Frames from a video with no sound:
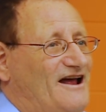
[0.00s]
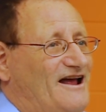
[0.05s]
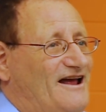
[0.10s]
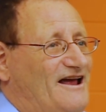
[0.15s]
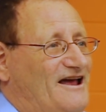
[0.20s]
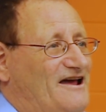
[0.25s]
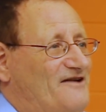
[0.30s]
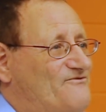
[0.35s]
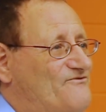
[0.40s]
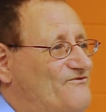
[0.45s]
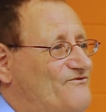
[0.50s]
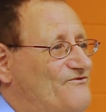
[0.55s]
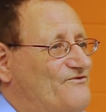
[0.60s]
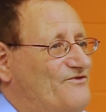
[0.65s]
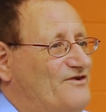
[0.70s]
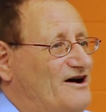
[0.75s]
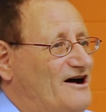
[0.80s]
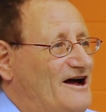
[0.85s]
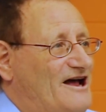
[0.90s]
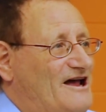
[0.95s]

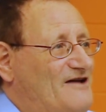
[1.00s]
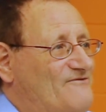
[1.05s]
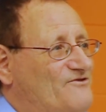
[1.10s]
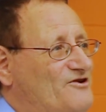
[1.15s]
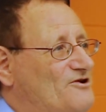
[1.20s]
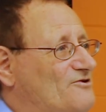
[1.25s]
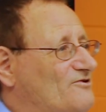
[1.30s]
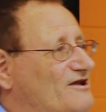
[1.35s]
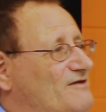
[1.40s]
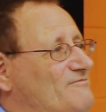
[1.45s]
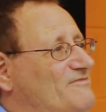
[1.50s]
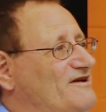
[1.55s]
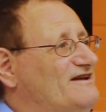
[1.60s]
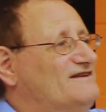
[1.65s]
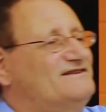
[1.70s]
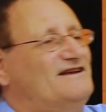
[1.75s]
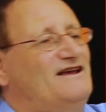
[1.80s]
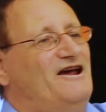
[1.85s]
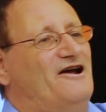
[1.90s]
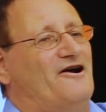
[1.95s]
If your limit
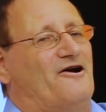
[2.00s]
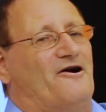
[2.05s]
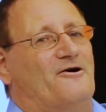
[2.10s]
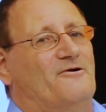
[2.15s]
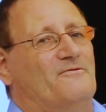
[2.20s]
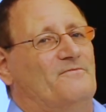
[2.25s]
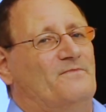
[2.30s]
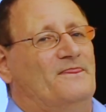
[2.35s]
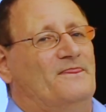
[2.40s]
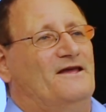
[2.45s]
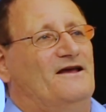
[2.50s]
is here